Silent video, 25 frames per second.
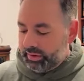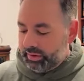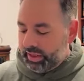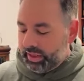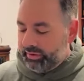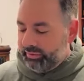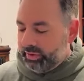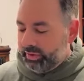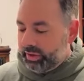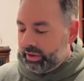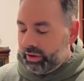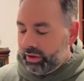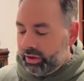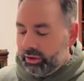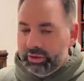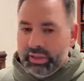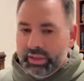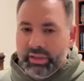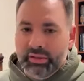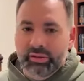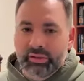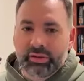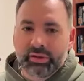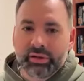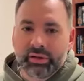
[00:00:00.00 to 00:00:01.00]
David
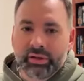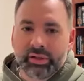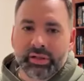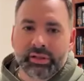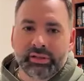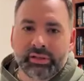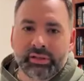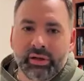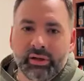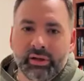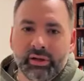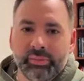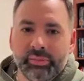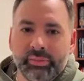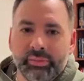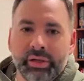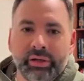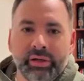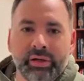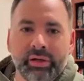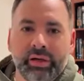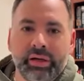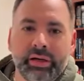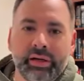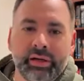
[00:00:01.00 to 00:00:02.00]
goes into his psalm
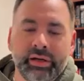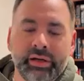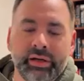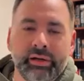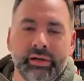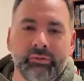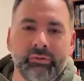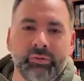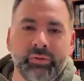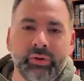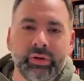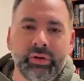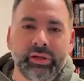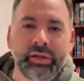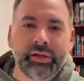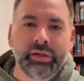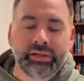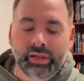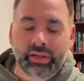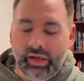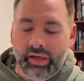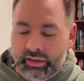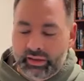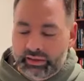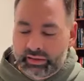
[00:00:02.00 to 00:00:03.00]
here, and it really
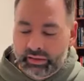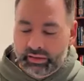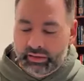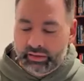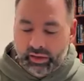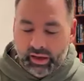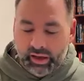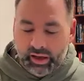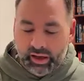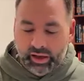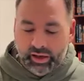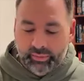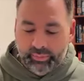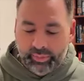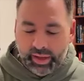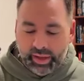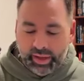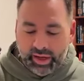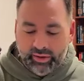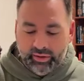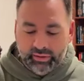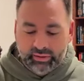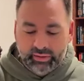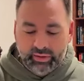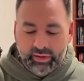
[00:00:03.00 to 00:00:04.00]
talks a lot
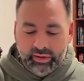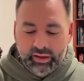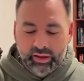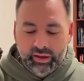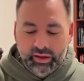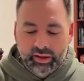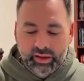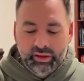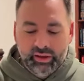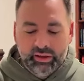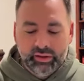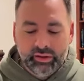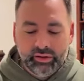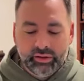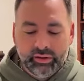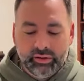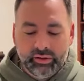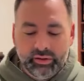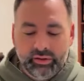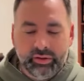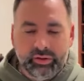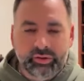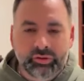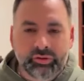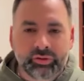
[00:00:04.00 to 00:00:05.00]
about
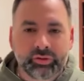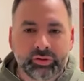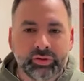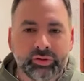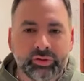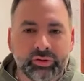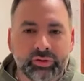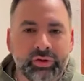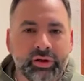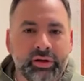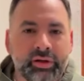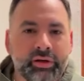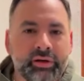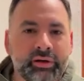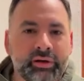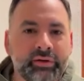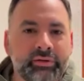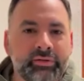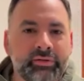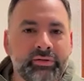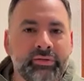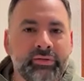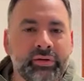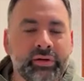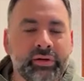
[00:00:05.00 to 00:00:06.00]
the truth
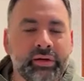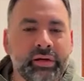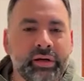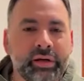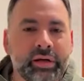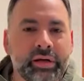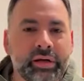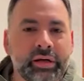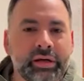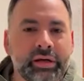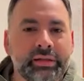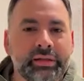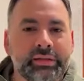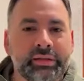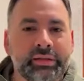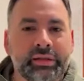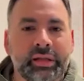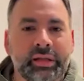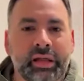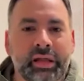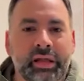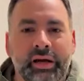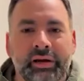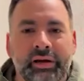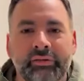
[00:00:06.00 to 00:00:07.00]
of
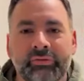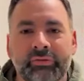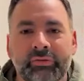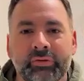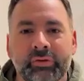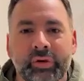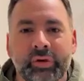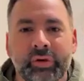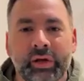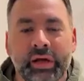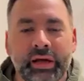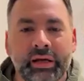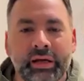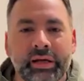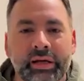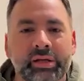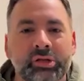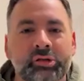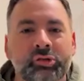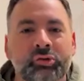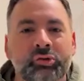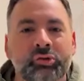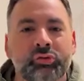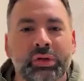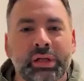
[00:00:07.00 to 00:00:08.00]
his life and
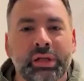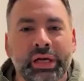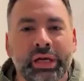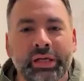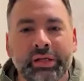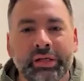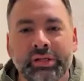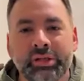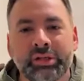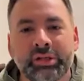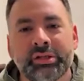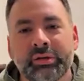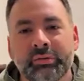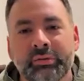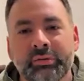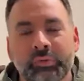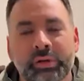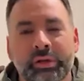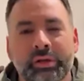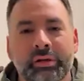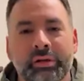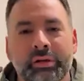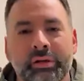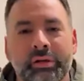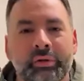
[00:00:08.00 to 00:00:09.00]
his relationship
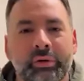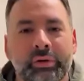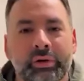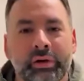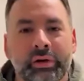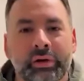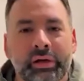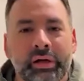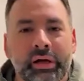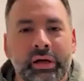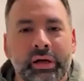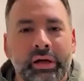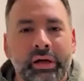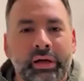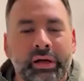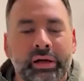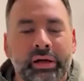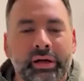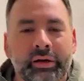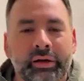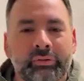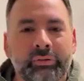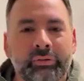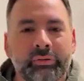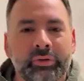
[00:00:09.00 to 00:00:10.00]
with the Lord,
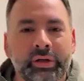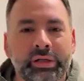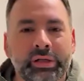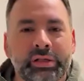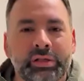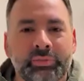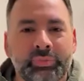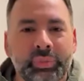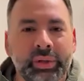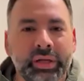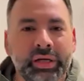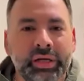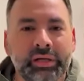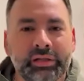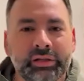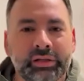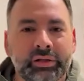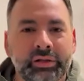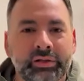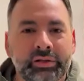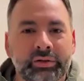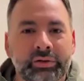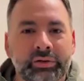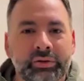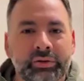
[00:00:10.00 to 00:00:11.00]
and really speaks
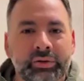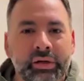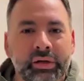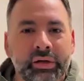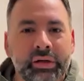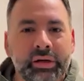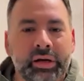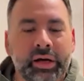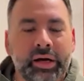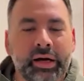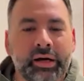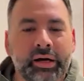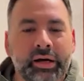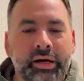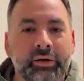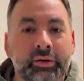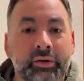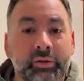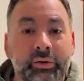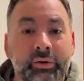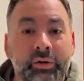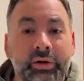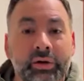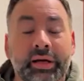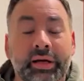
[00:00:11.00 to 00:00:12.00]
to how the
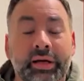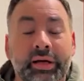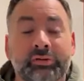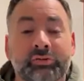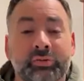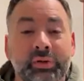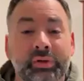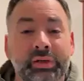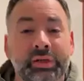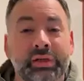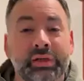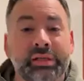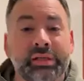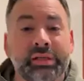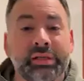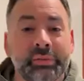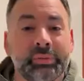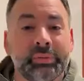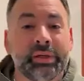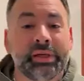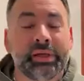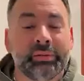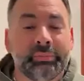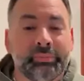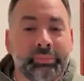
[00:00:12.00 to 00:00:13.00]
Lord has really
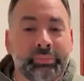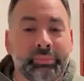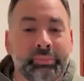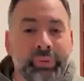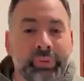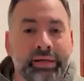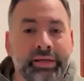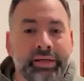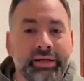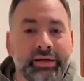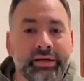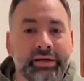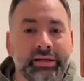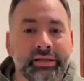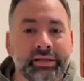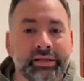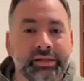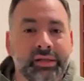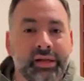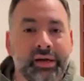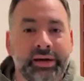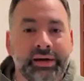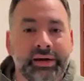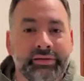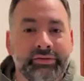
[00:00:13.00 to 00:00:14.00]
deeply impacted his
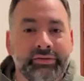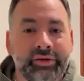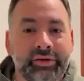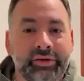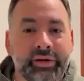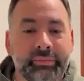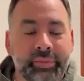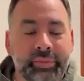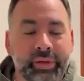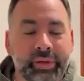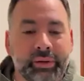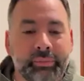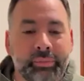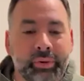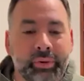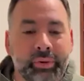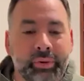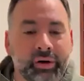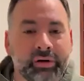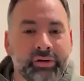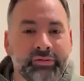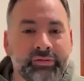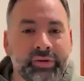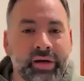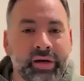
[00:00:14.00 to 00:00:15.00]
life and been a
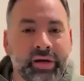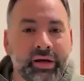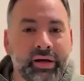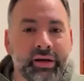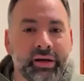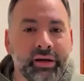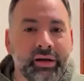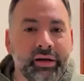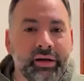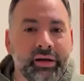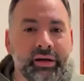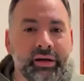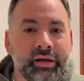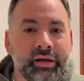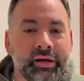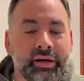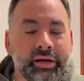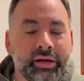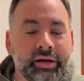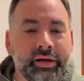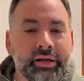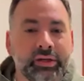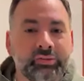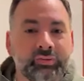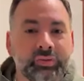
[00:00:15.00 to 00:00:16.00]
part of that.
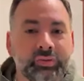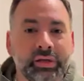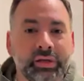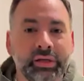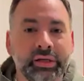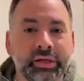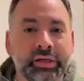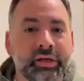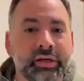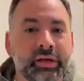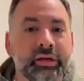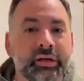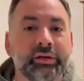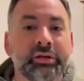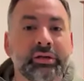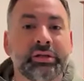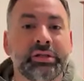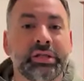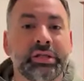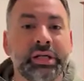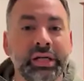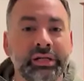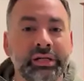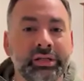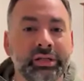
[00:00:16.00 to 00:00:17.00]
And it's really another
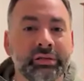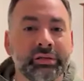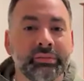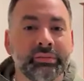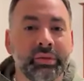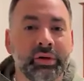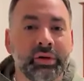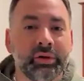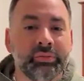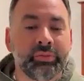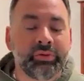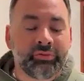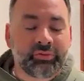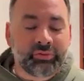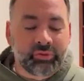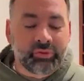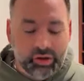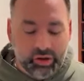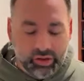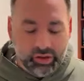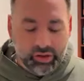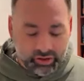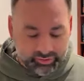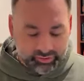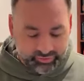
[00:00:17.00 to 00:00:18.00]
teaching moment
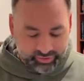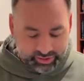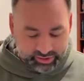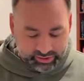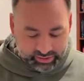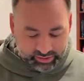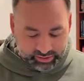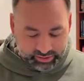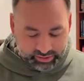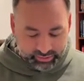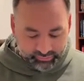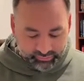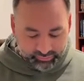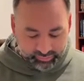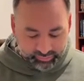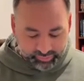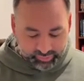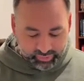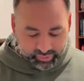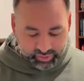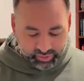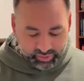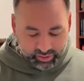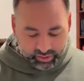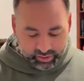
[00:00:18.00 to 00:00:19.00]
for all of us.
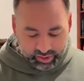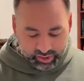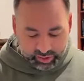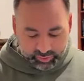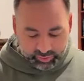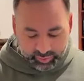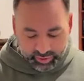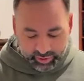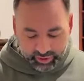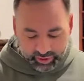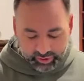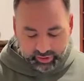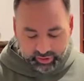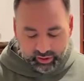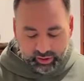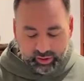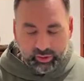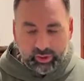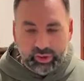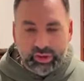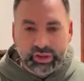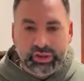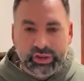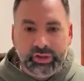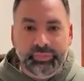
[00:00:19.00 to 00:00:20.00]
The Spirit of the
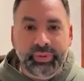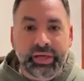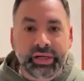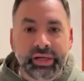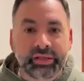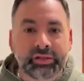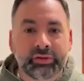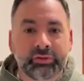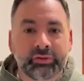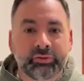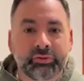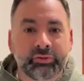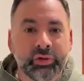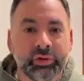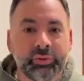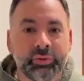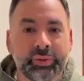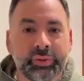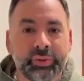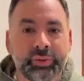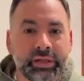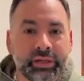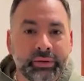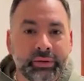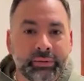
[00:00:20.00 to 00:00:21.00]
Lord speaks through
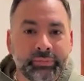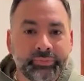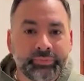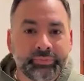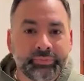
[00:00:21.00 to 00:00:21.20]
me.